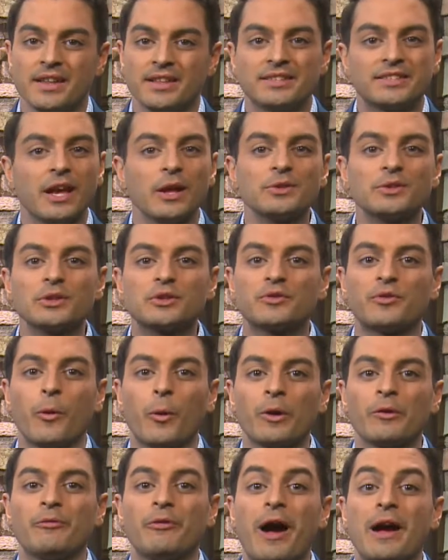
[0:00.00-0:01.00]
the Celtics'
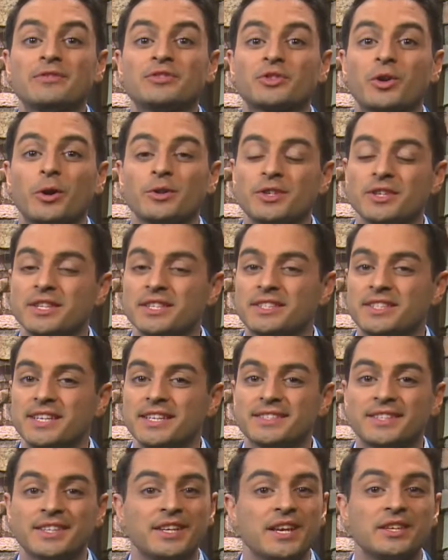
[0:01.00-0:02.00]
4-5 start to the
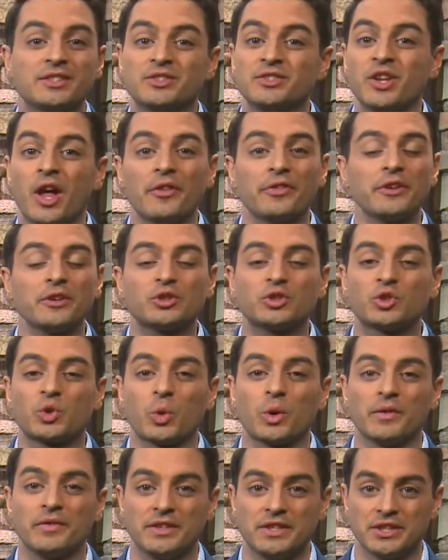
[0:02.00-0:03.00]
season is nothing
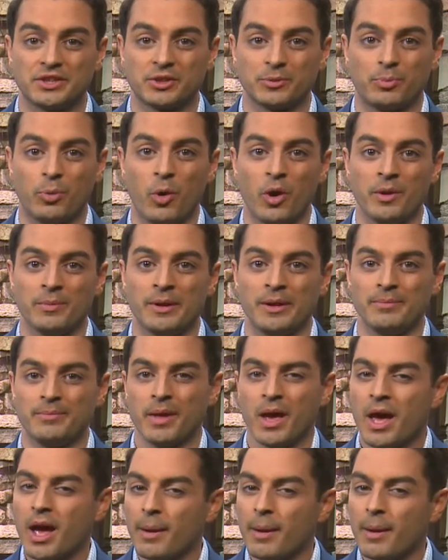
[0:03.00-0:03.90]
short of a disappointment.